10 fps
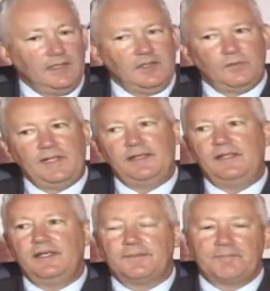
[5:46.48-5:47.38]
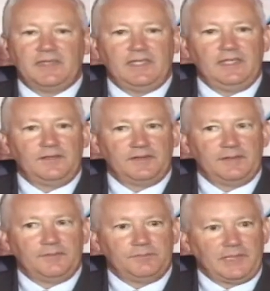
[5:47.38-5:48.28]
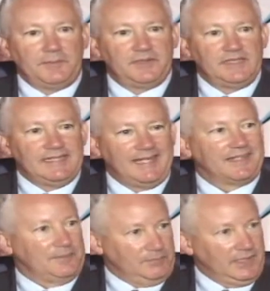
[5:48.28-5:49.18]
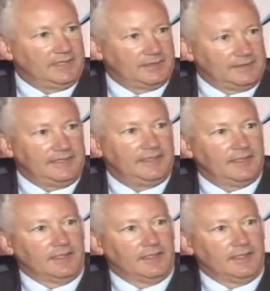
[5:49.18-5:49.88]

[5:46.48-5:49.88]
Well, you know, probably not immediately.